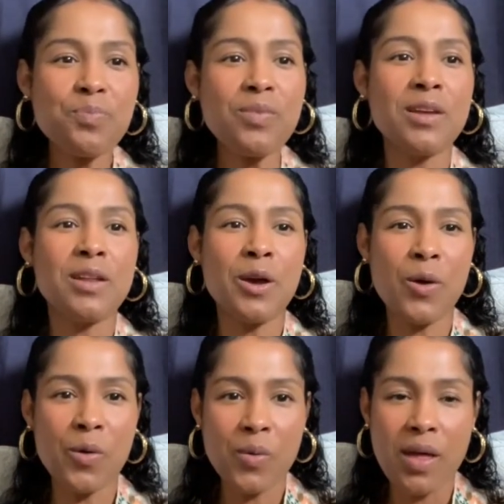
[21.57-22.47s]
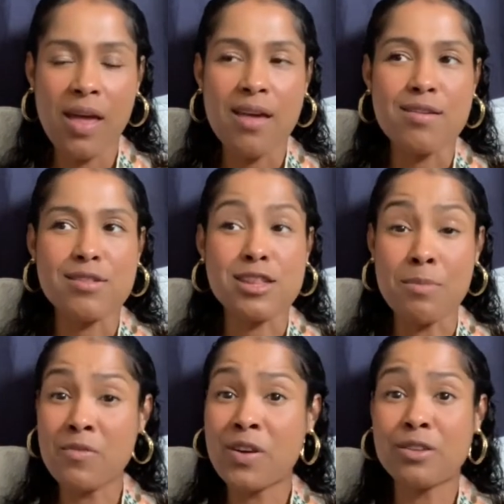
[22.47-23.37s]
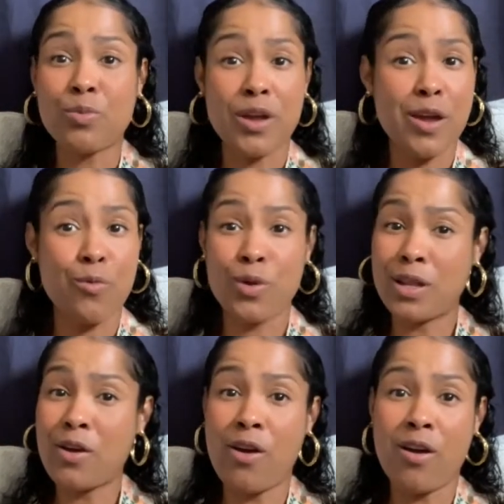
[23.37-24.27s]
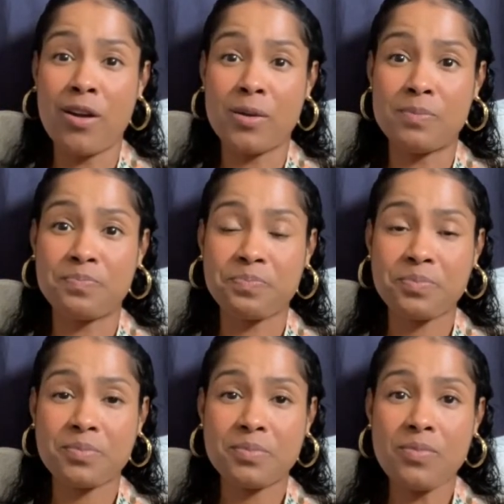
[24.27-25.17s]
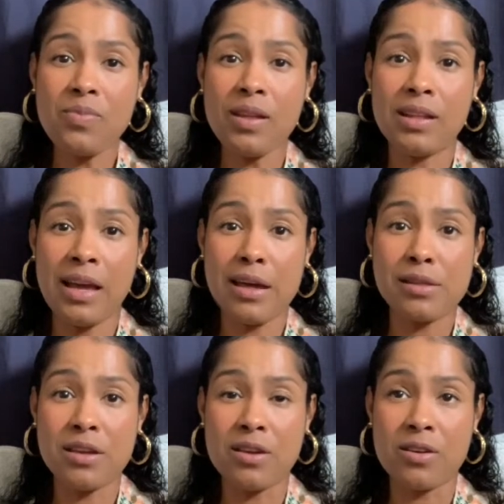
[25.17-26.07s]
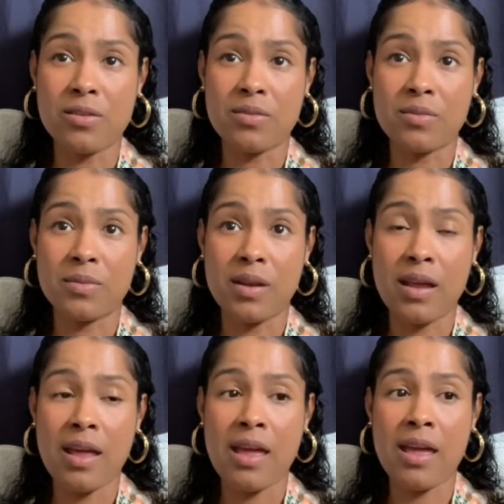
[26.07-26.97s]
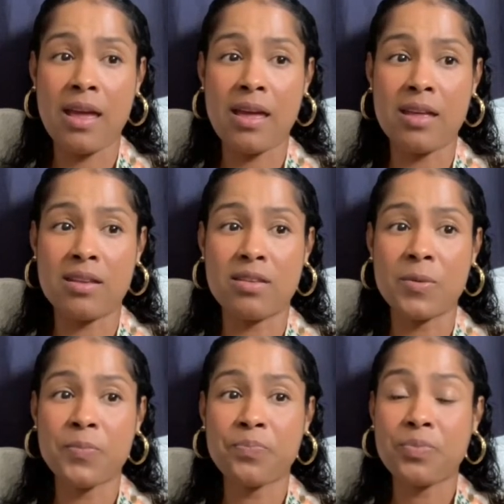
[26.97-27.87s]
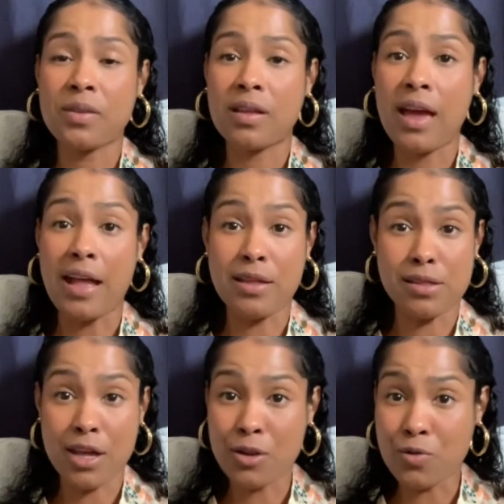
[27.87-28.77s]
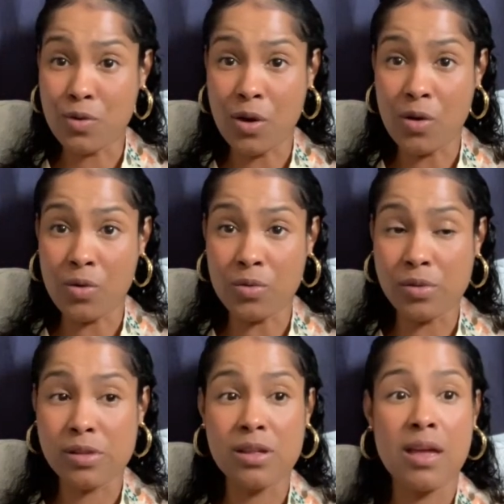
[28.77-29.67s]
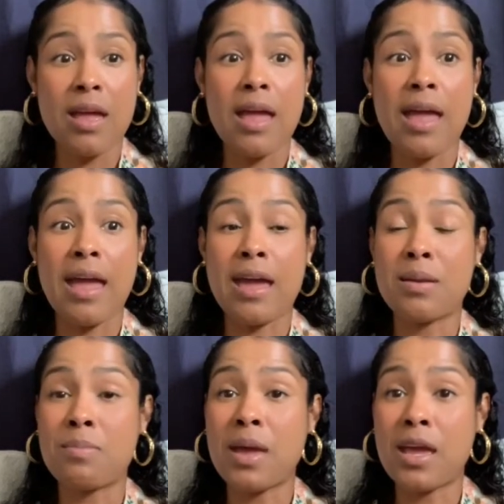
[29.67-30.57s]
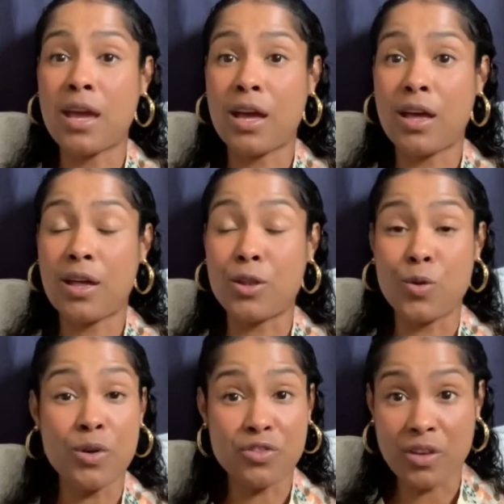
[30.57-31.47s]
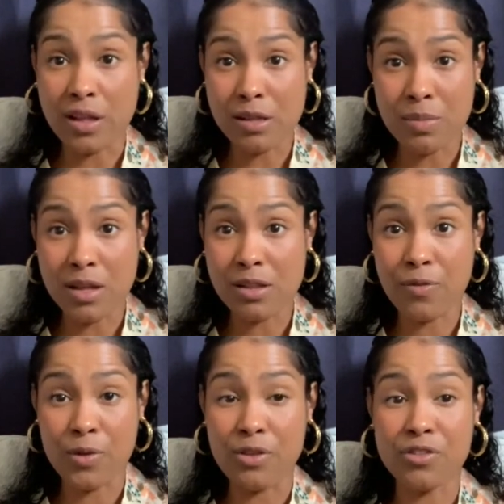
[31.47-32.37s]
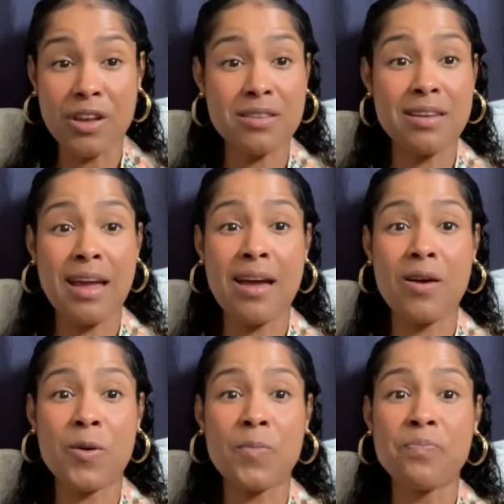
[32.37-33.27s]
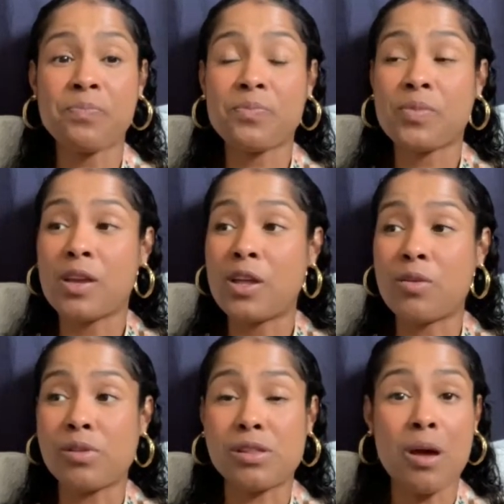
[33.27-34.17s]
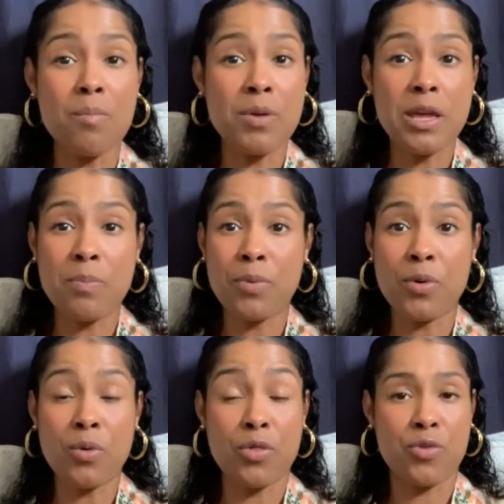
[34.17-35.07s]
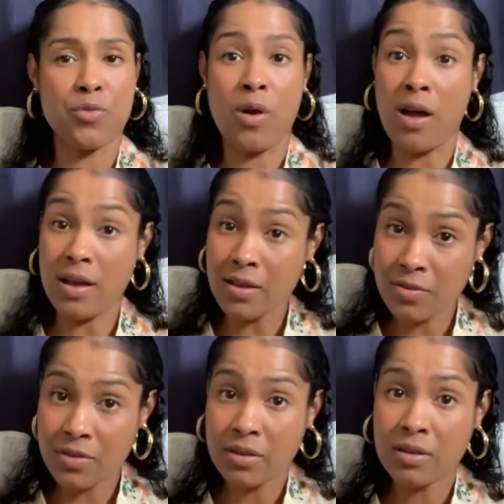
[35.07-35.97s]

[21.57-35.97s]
You know, some of us were hit really hard last year and had to set new goals and make new adjustments for the shutdown. You know, some people thrived